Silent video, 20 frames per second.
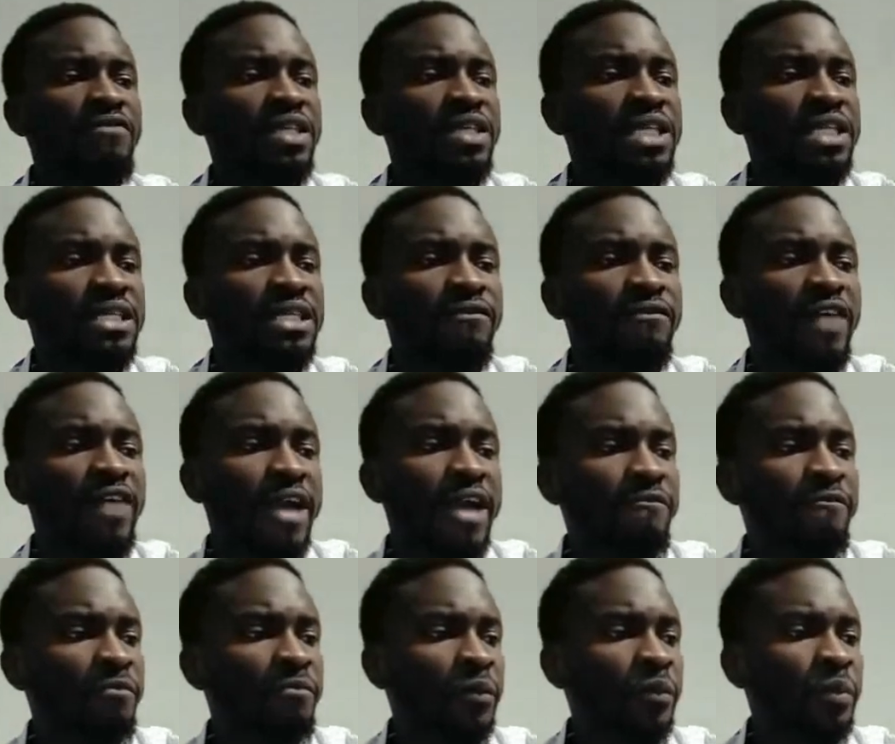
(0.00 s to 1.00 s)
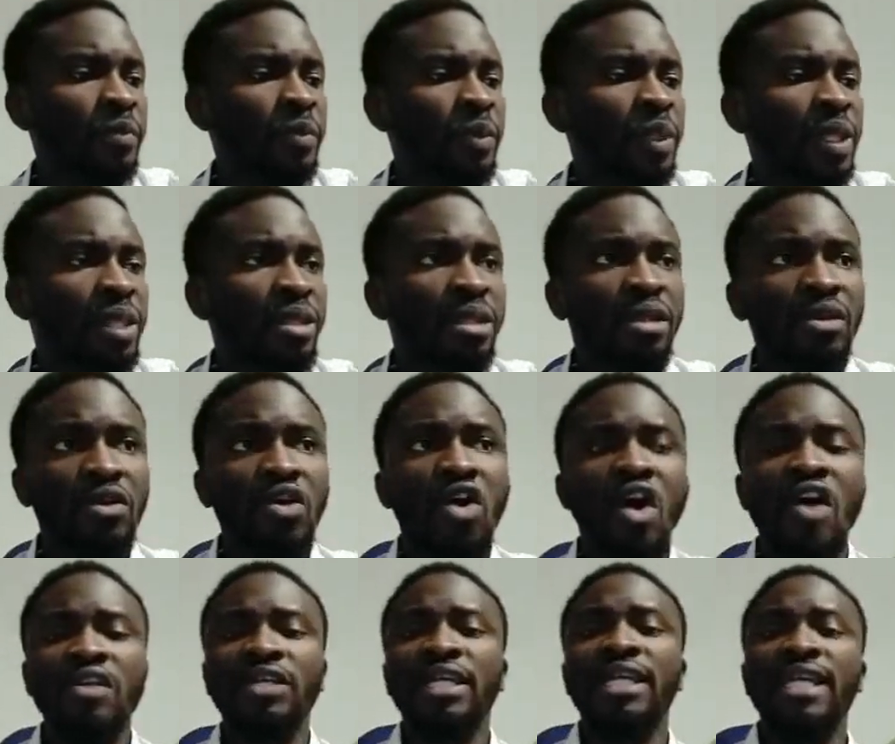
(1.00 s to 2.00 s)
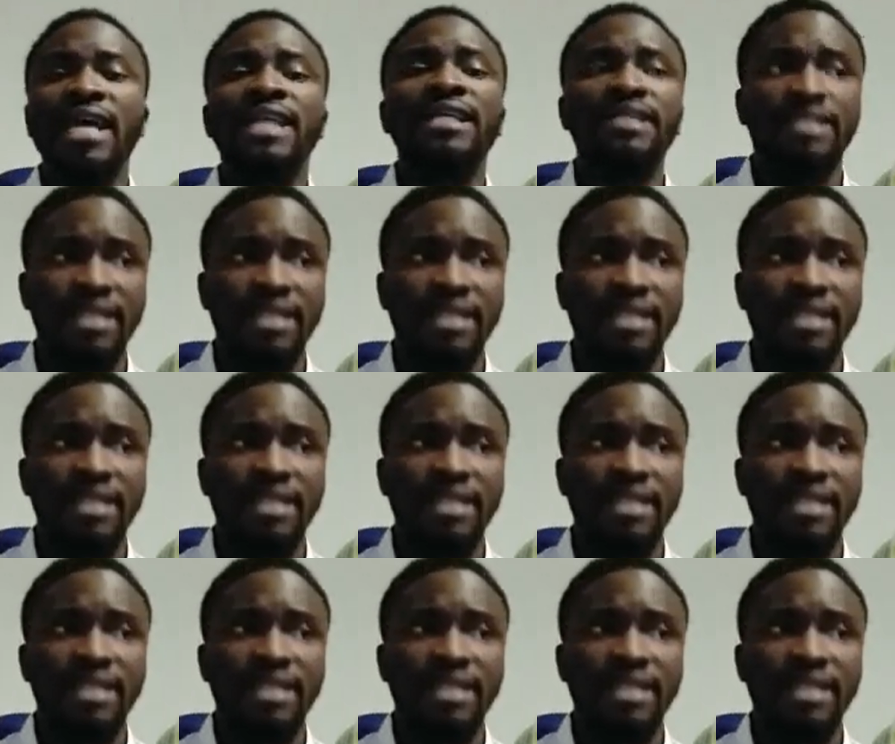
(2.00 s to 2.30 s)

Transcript: 35. God clearly